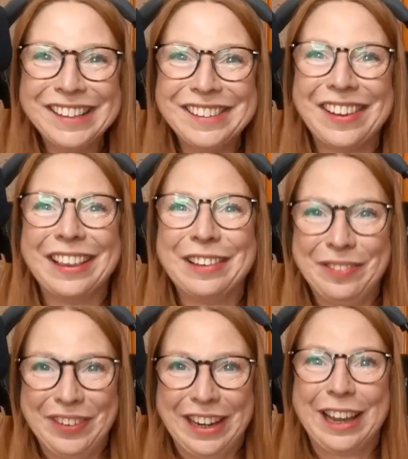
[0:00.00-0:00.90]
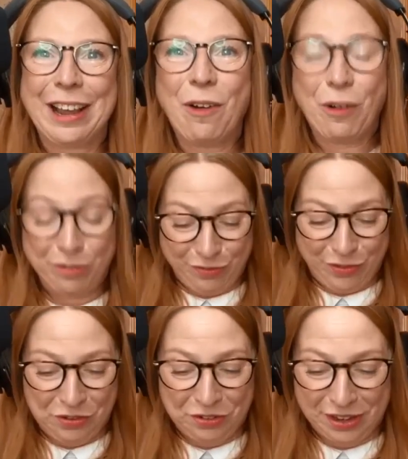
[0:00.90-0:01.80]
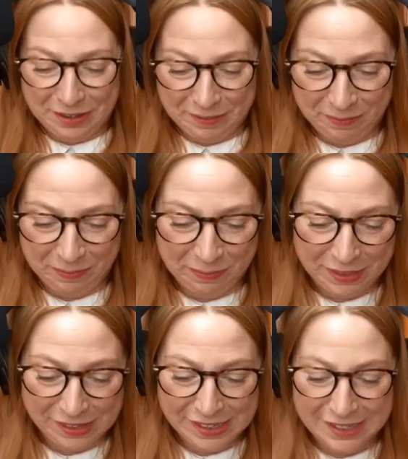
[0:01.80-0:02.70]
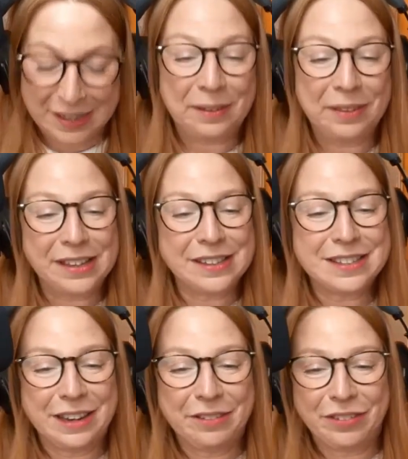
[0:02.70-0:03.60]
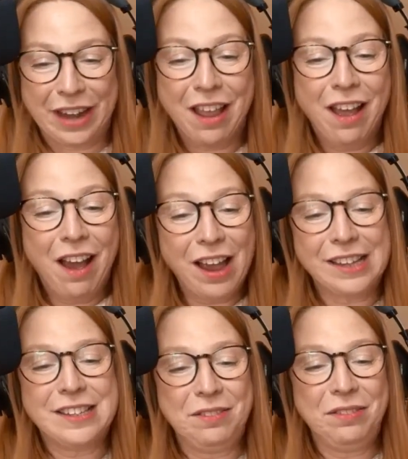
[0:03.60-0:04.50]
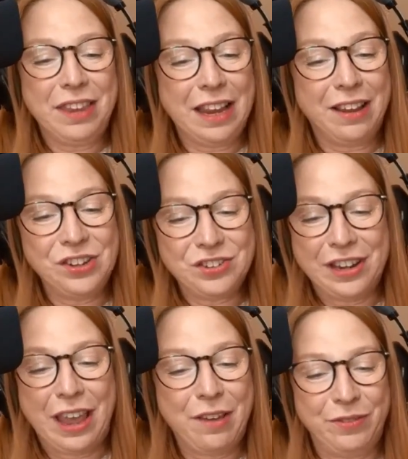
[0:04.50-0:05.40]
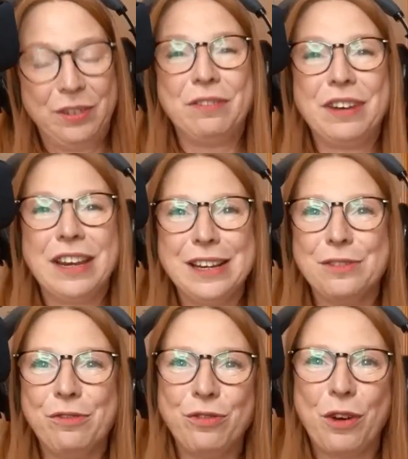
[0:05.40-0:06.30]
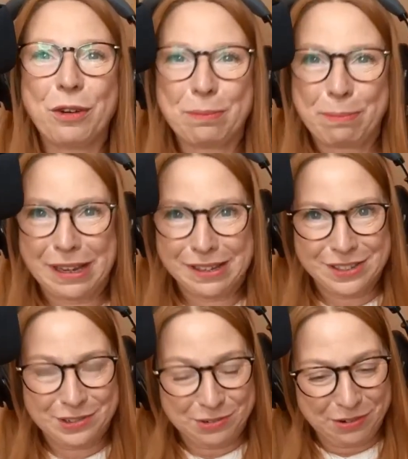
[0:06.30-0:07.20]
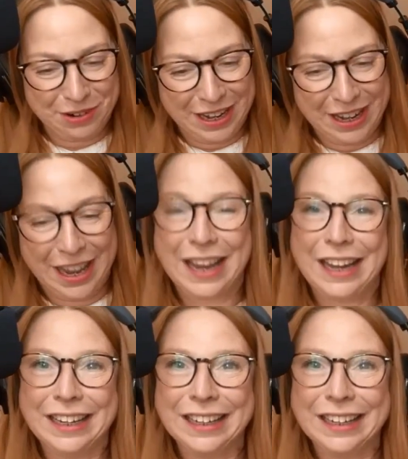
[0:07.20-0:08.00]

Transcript: get the feeling of fog. So that's lovely. I don't think I shall ever read a fog-based story again.